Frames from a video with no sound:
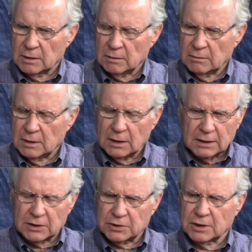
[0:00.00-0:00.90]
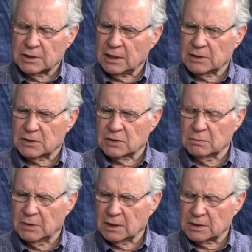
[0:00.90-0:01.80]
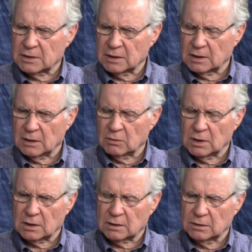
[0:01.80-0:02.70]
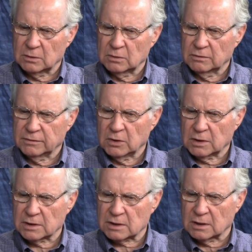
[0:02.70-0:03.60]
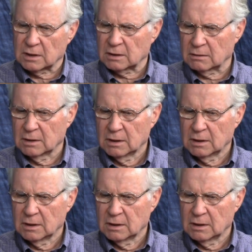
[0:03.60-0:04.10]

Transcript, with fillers: the LDS Church has so much that they want to focus on